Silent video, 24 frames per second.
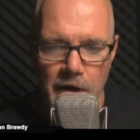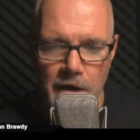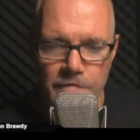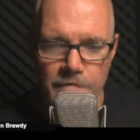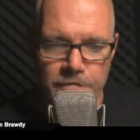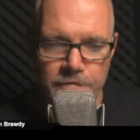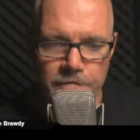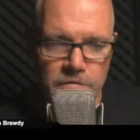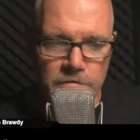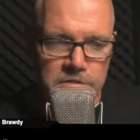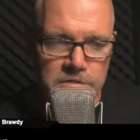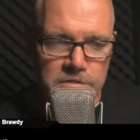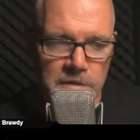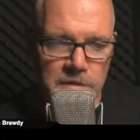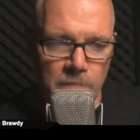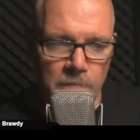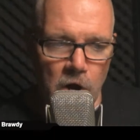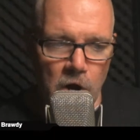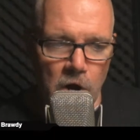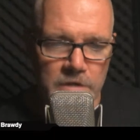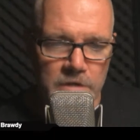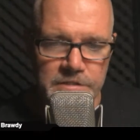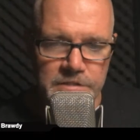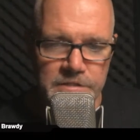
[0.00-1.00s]
for some
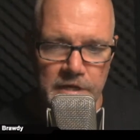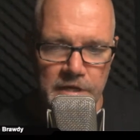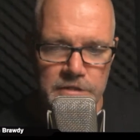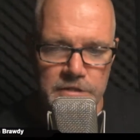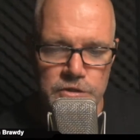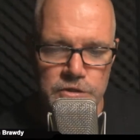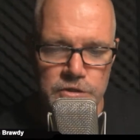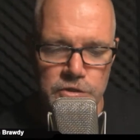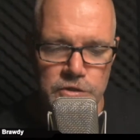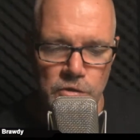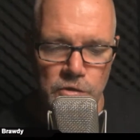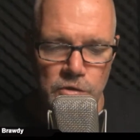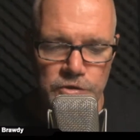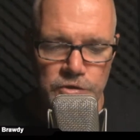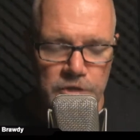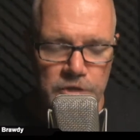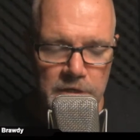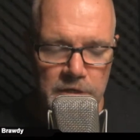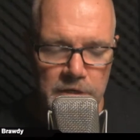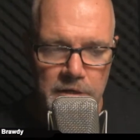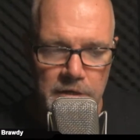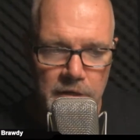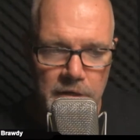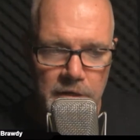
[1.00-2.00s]
Arctic
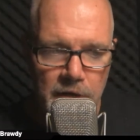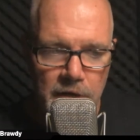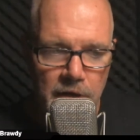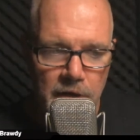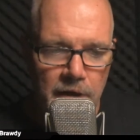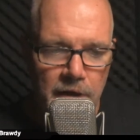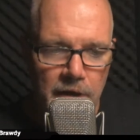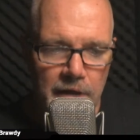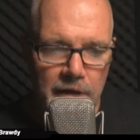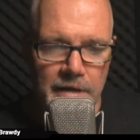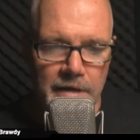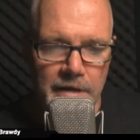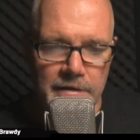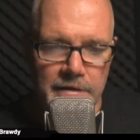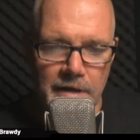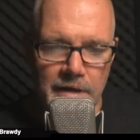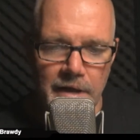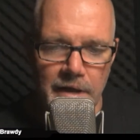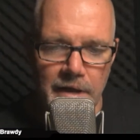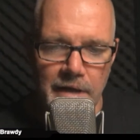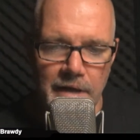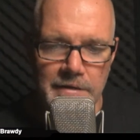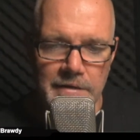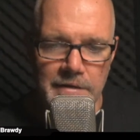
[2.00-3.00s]
sushi and
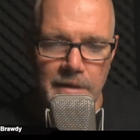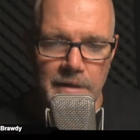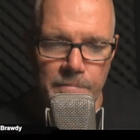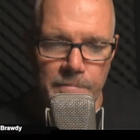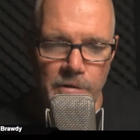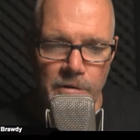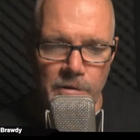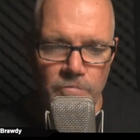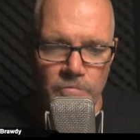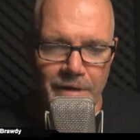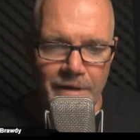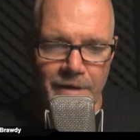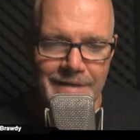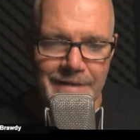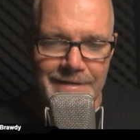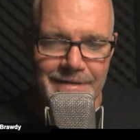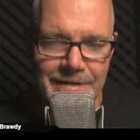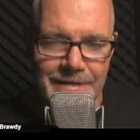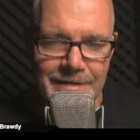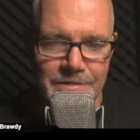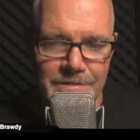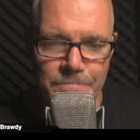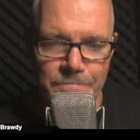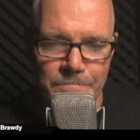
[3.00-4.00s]
had a couple of
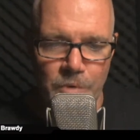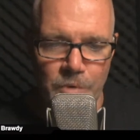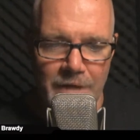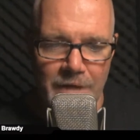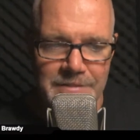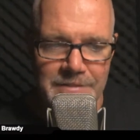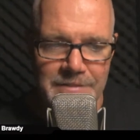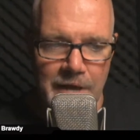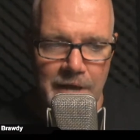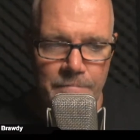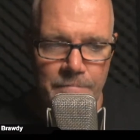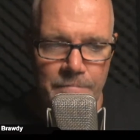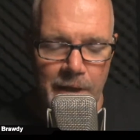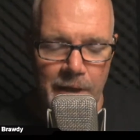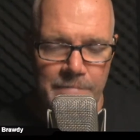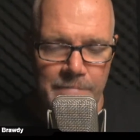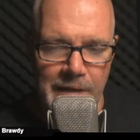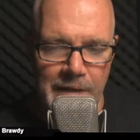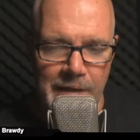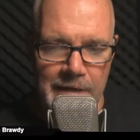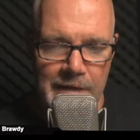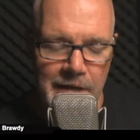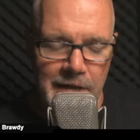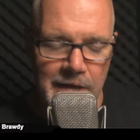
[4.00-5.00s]
reindeers brought down by a
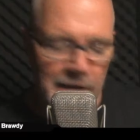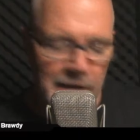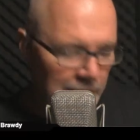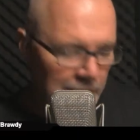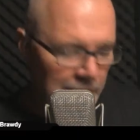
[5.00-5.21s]
Black Hawk